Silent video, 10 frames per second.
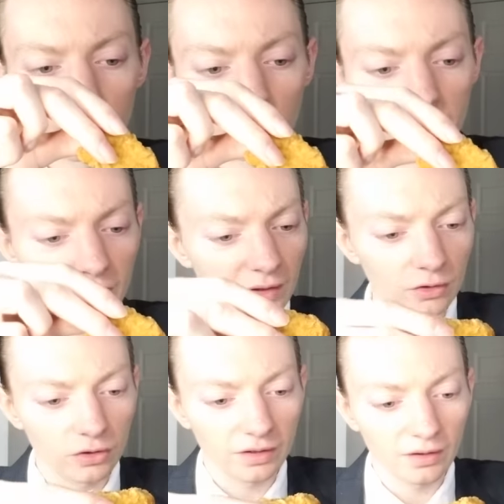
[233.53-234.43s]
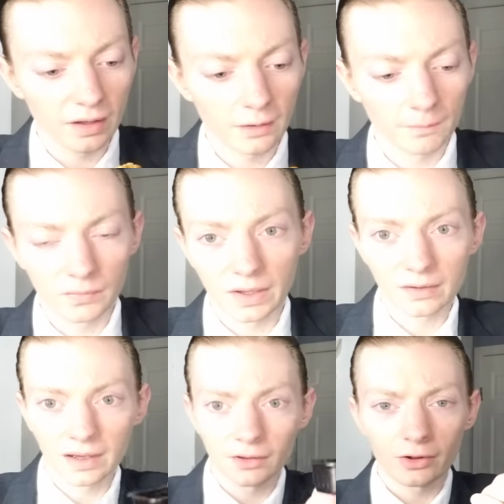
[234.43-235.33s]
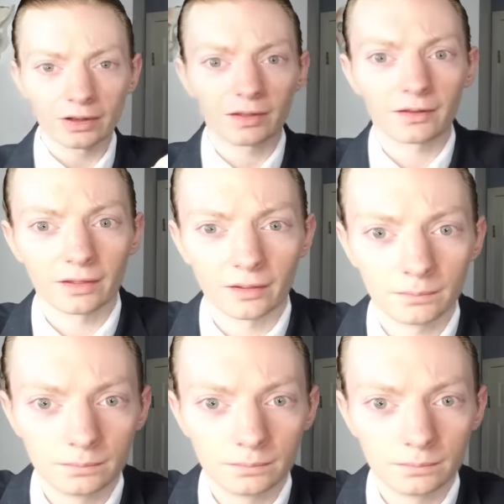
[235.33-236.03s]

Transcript: This is interesting. Take a look at this.